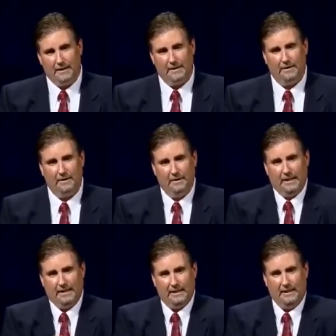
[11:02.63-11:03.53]
So you
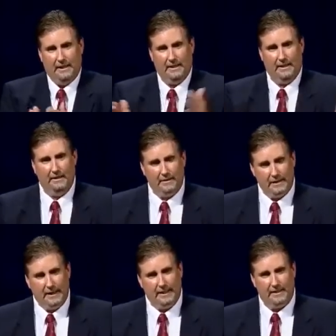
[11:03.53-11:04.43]
guys, again, in all
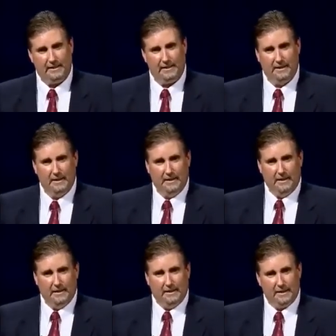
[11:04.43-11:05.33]
cases,
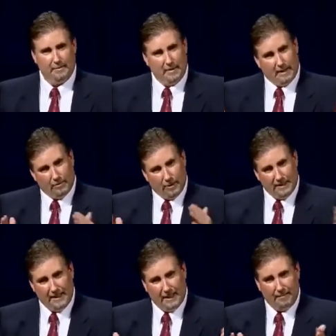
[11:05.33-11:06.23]
it doesn't matter
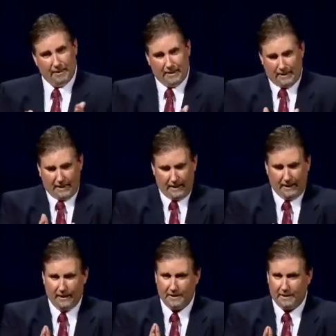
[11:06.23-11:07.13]
what's happened at
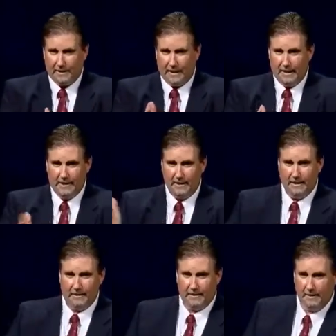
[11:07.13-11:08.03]
any stage
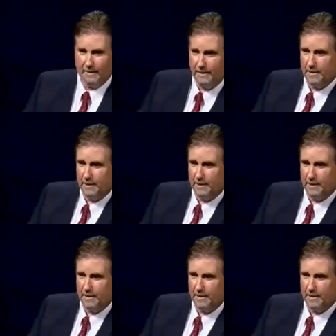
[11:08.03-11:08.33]
or